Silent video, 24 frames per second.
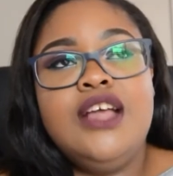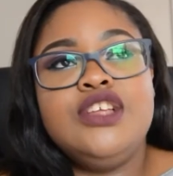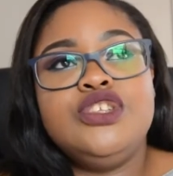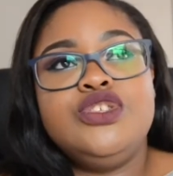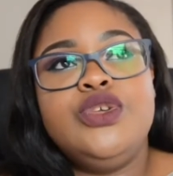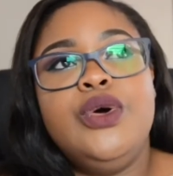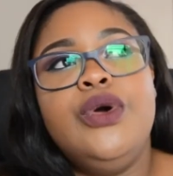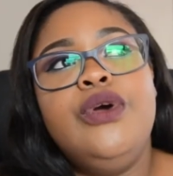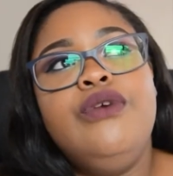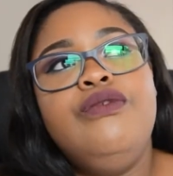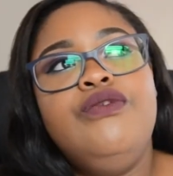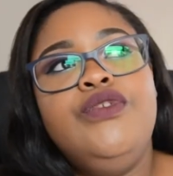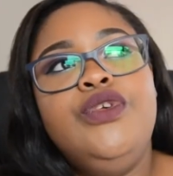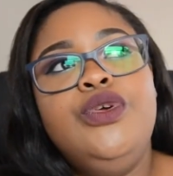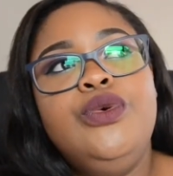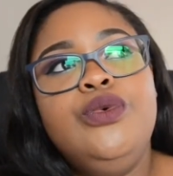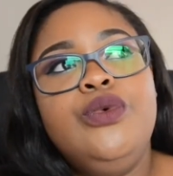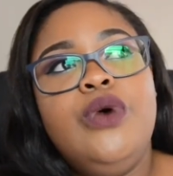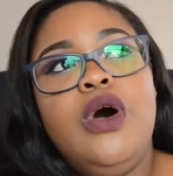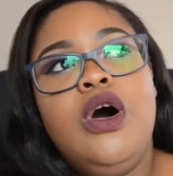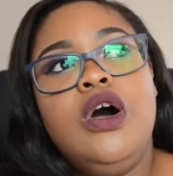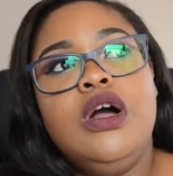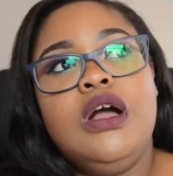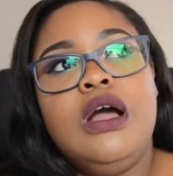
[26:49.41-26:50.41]
So if
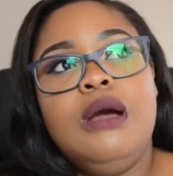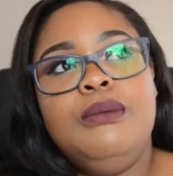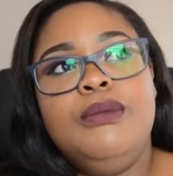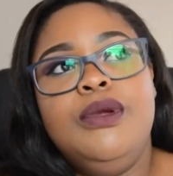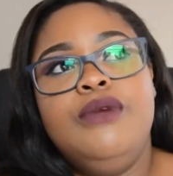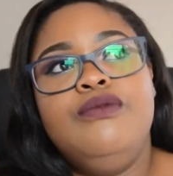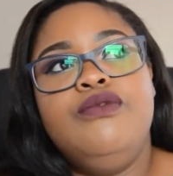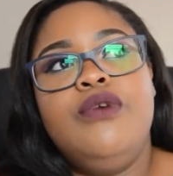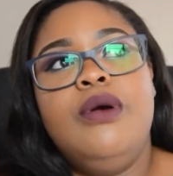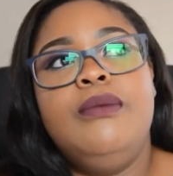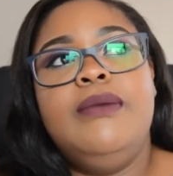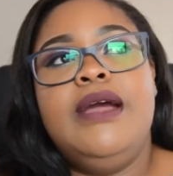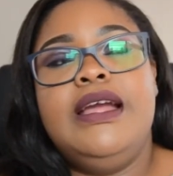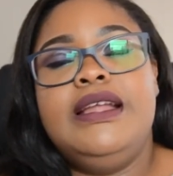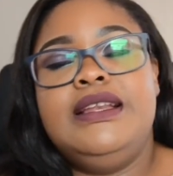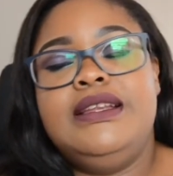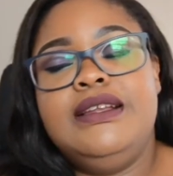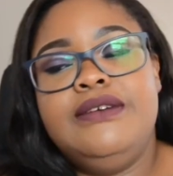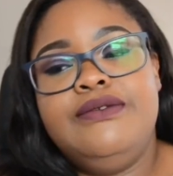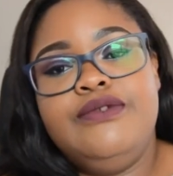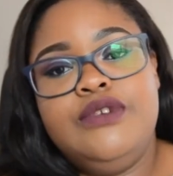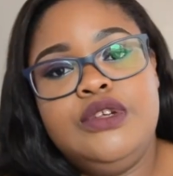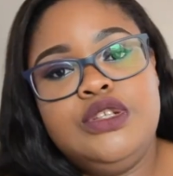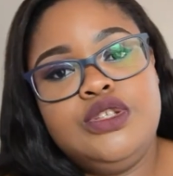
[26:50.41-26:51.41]
you are coming from a
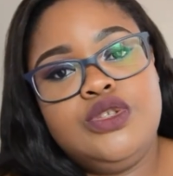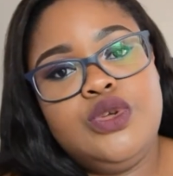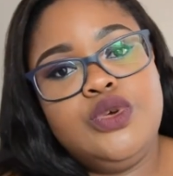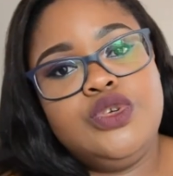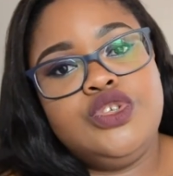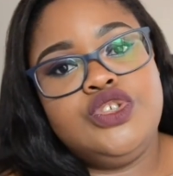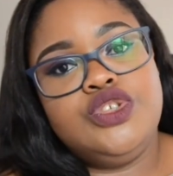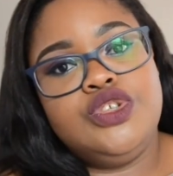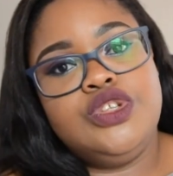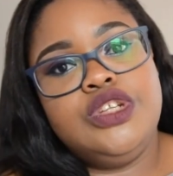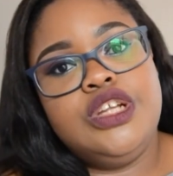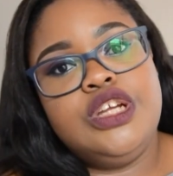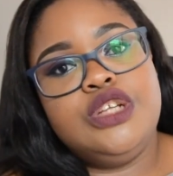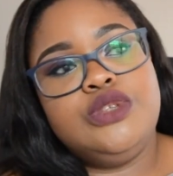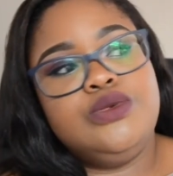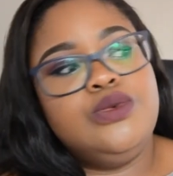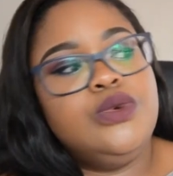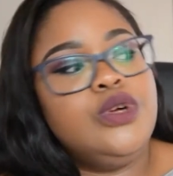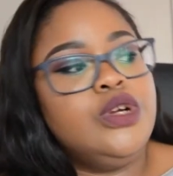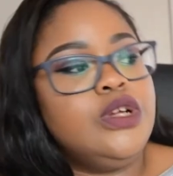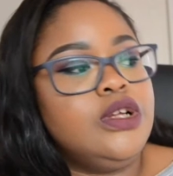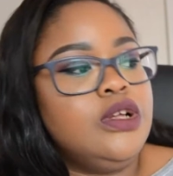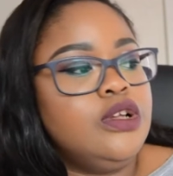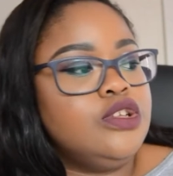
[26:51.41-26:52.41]
different social
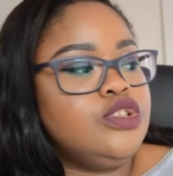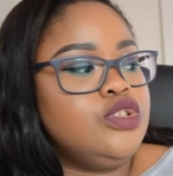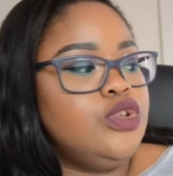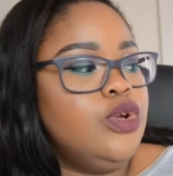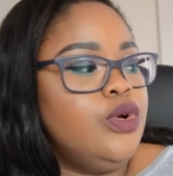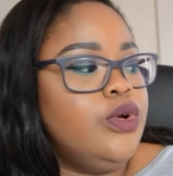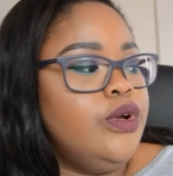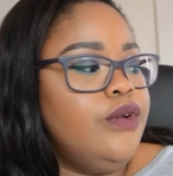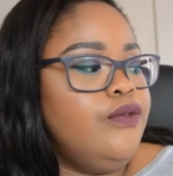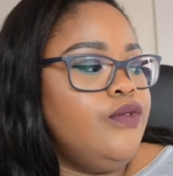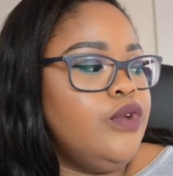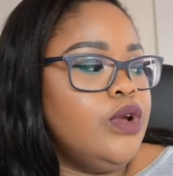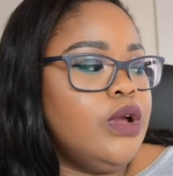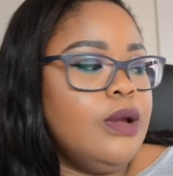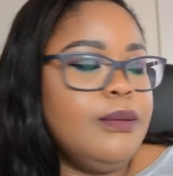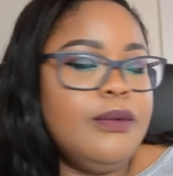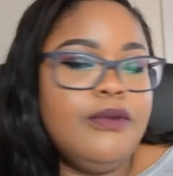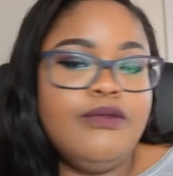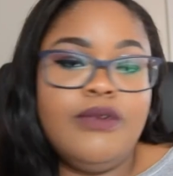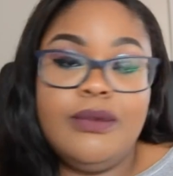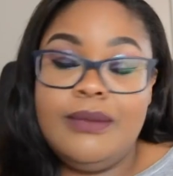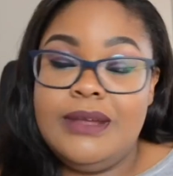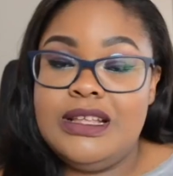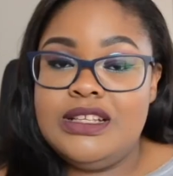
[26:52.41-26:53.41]
network, so if you're
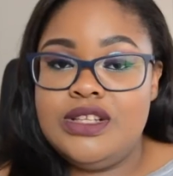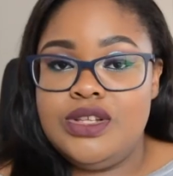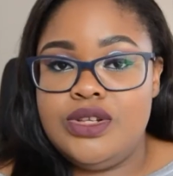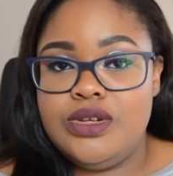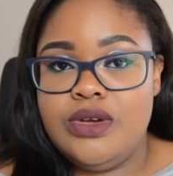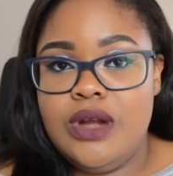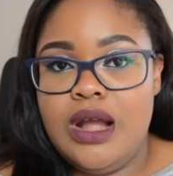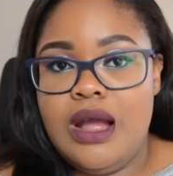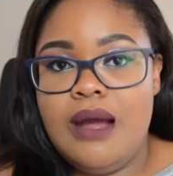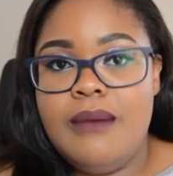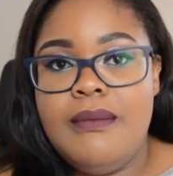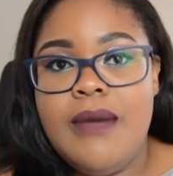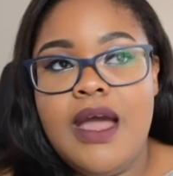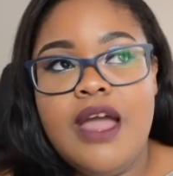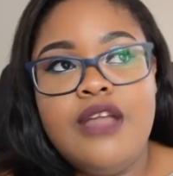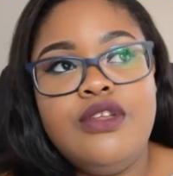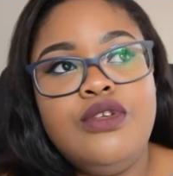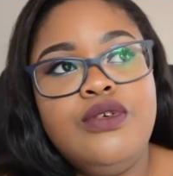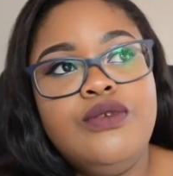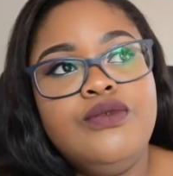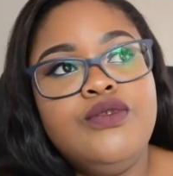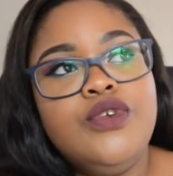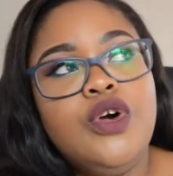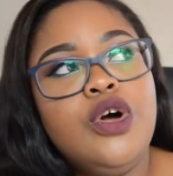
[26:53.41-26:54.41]
coming from Instagram
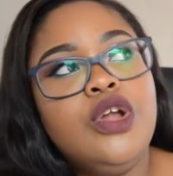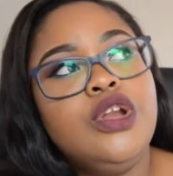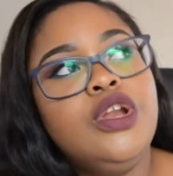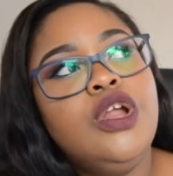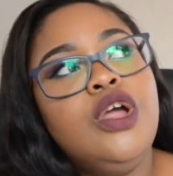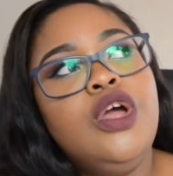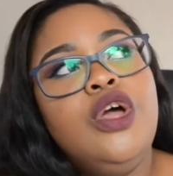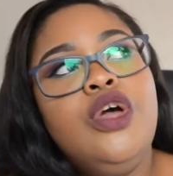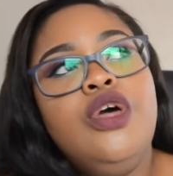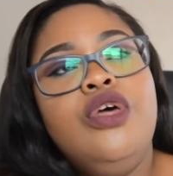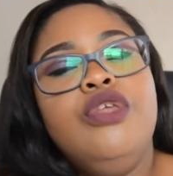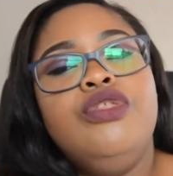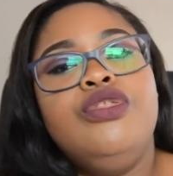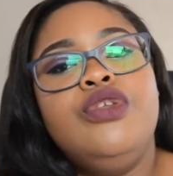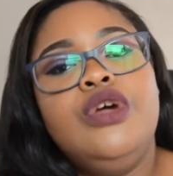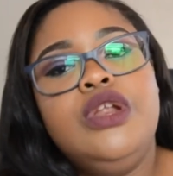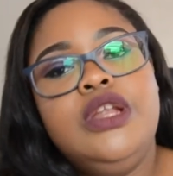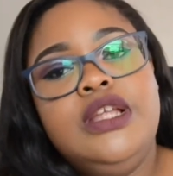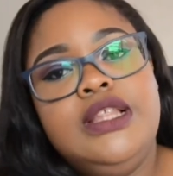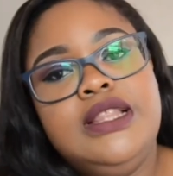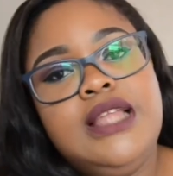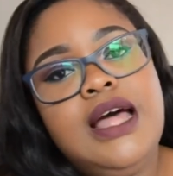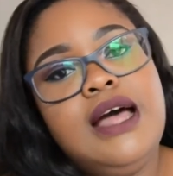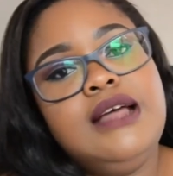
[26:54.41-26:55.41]
and you've got
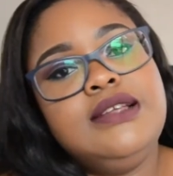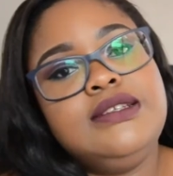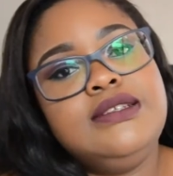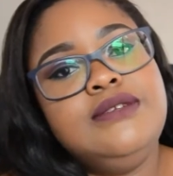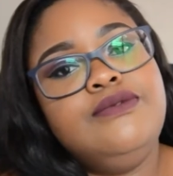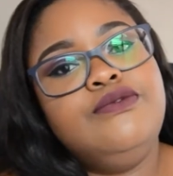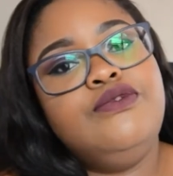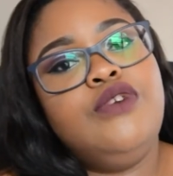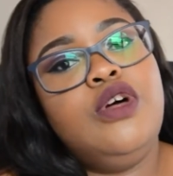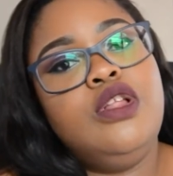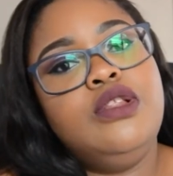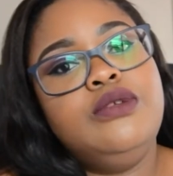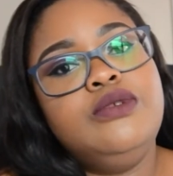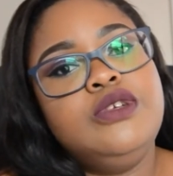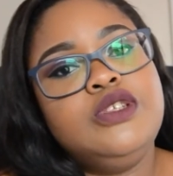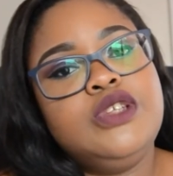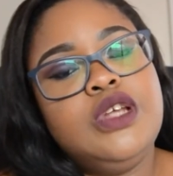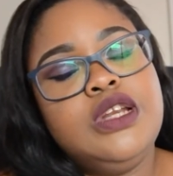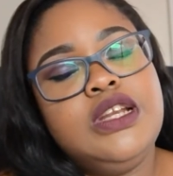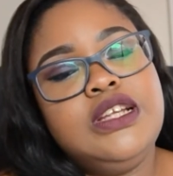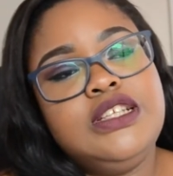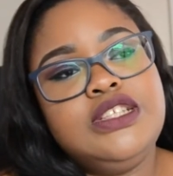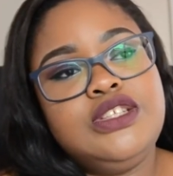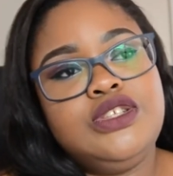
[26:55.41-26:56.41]
30,000 followers
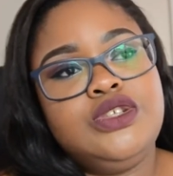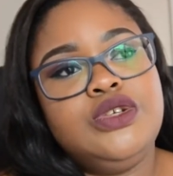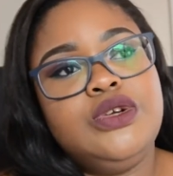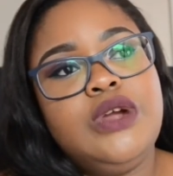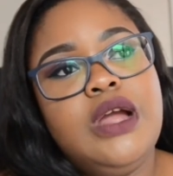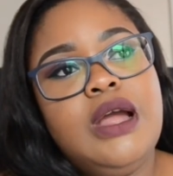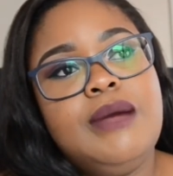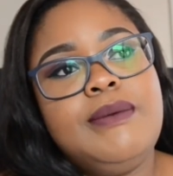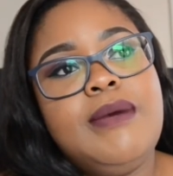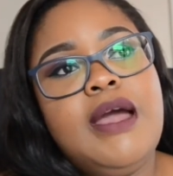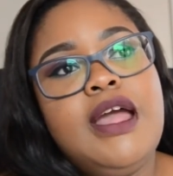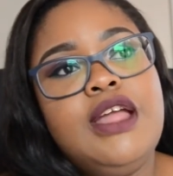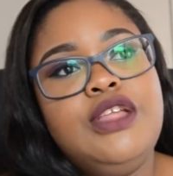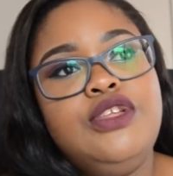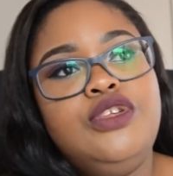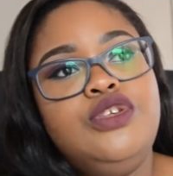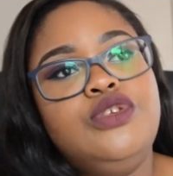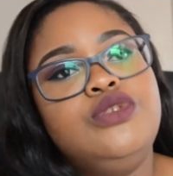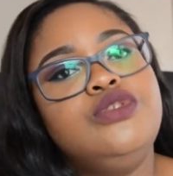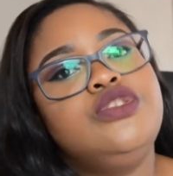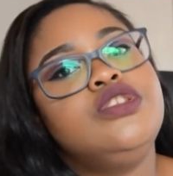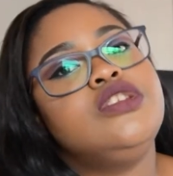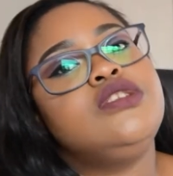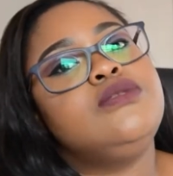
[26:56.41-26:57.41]
on Instagram
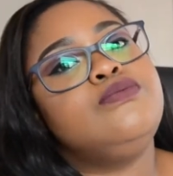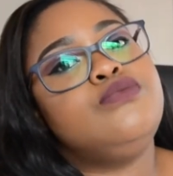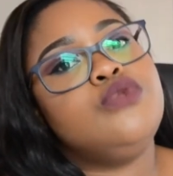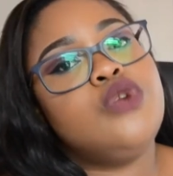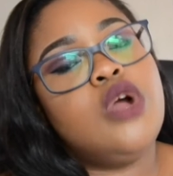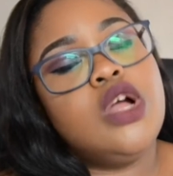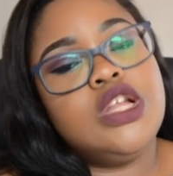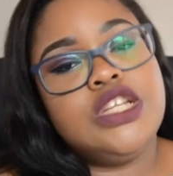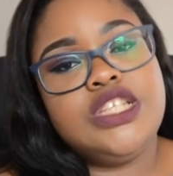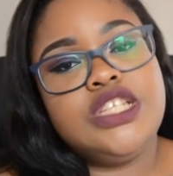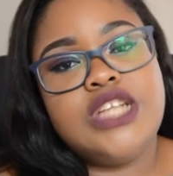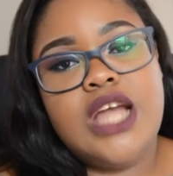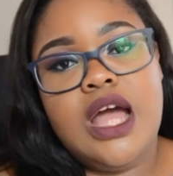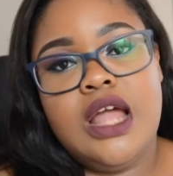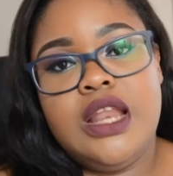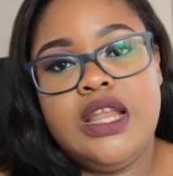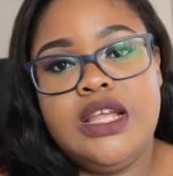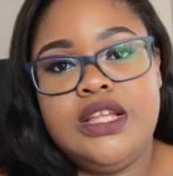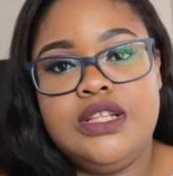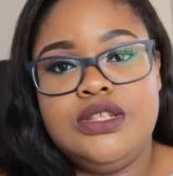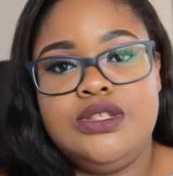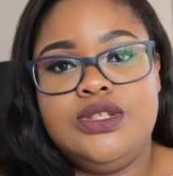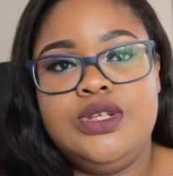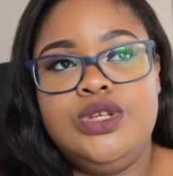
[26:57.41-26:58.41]
and you just branch out
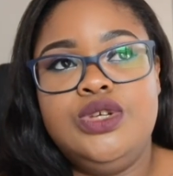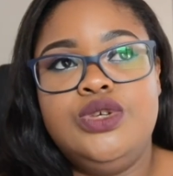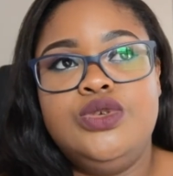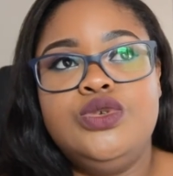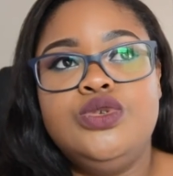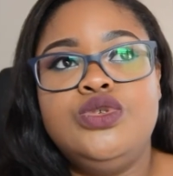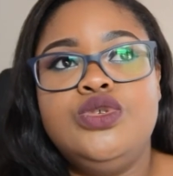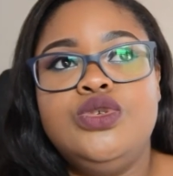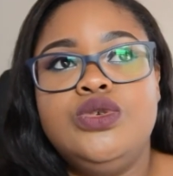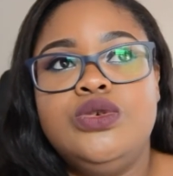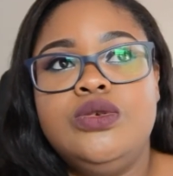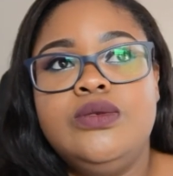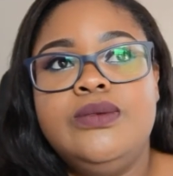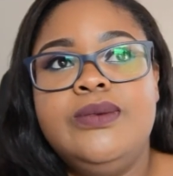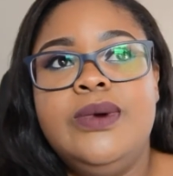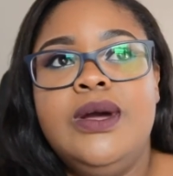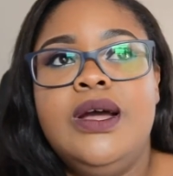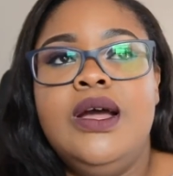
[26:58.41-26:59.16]
into YouTube,